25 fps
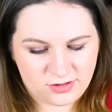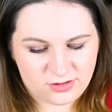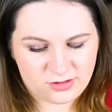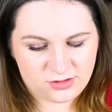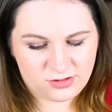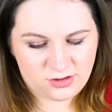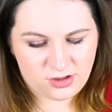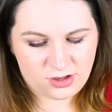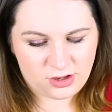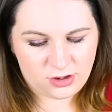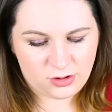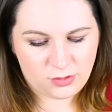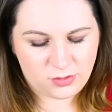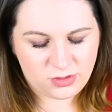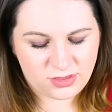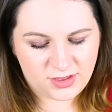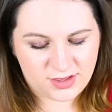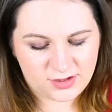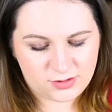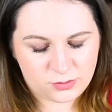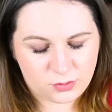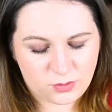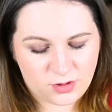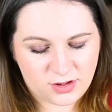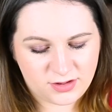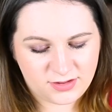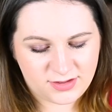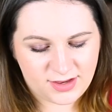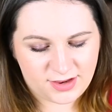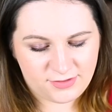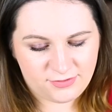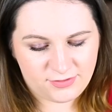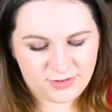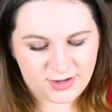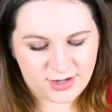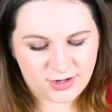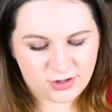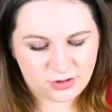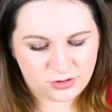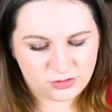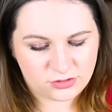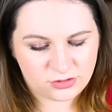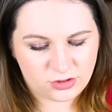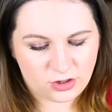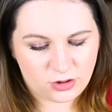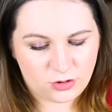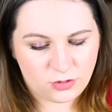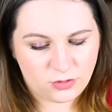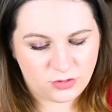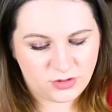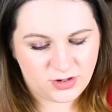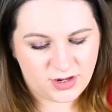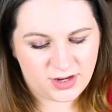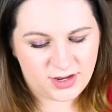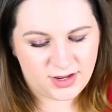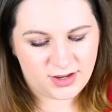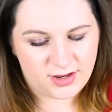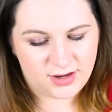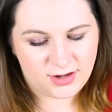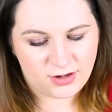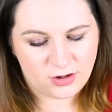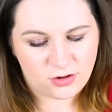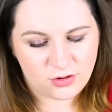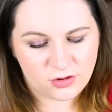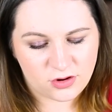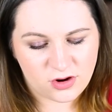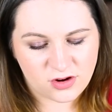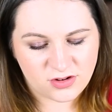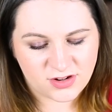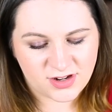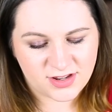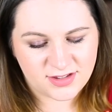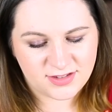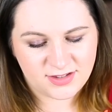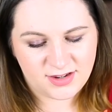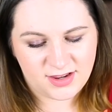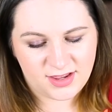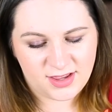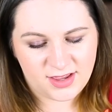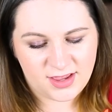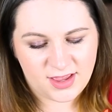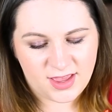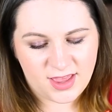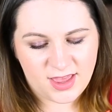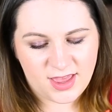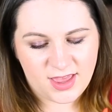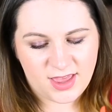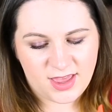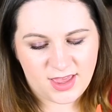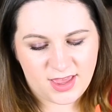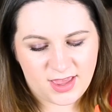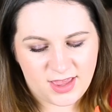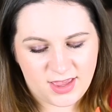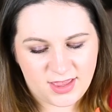So this one definitely got sold in Hong Kong Disney,